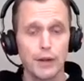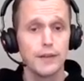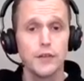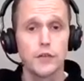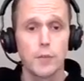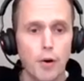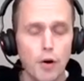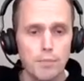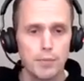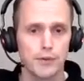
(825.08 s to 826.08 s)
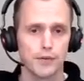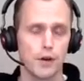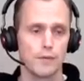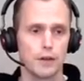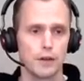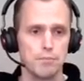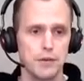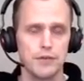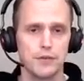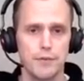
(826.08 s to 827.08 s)
this is the purpose of the
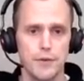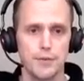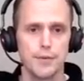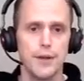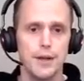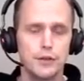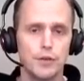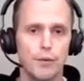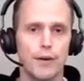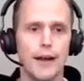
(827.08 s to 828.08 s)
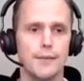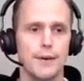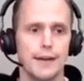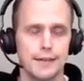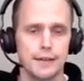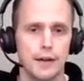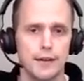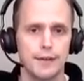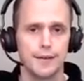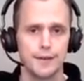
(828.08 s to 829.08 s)
business review, to arrive at
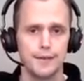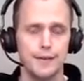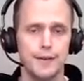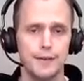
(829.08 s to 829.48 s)
to